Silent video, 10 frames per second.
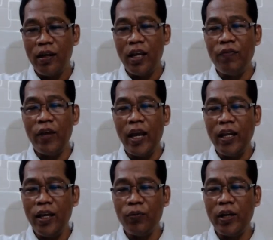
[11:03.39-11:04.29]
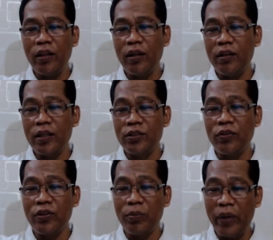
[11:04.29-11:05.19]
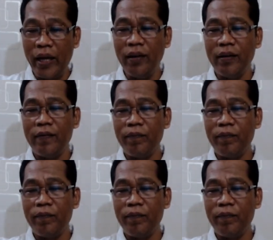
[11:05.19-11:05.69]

If anyone does not repent